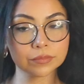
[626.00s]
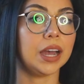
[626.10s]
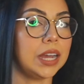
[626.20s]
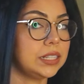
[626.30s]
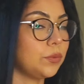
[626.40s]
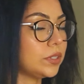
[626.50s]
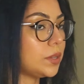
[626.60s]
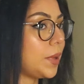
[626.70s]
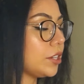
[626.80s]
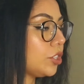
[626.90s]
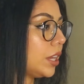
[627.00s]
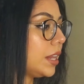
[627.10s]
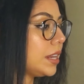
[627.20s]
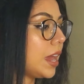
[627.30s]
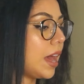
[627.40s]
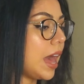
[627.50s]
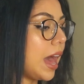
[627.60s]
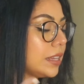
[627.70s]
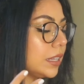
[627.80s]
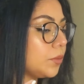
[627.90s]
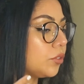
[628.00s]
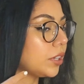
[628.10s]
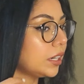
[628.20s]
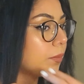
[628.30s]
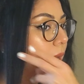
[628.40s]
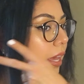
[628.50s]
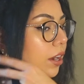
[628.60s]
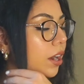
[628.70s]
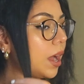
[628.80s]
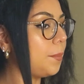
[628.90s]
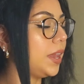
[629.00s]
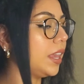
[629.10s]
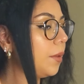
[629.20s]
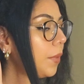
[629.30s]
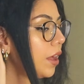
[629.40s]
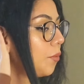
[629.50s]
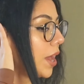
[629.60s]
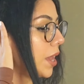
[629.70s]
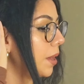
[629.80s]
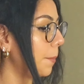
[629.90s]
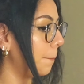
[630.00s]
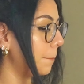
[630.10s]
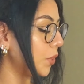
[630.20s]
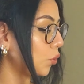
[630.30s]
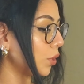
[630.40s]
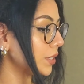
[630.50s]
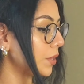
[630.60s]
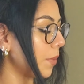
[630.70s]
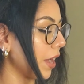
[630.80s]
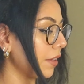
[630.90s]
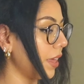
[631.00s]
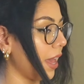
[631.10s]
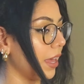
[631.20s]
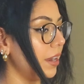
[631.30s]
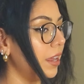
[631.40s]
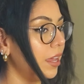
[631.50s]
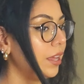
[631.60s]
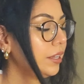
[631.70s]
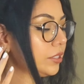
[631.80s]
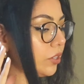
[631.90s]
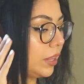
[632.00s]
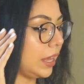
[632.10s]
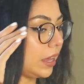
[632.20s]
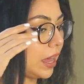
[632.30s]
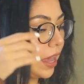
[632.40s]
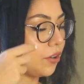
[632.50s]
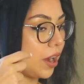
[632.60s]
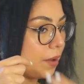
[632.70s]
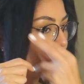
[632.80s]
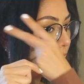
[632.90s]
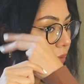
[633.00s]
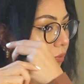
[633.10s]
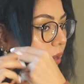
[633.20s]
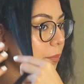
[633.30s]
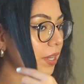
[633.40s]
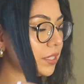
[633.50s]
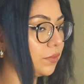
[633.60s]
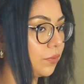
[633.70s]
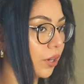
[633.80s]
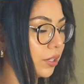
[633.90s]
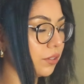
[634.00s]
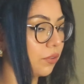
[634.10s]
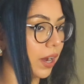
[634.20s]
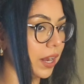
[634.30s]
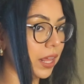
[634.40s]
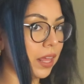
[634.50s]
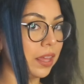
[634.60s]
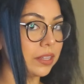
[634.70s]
I did want to mention, as I'm straightening my hair, I'm making my way towards the back of the head. So like I grabbed the front piece first, right?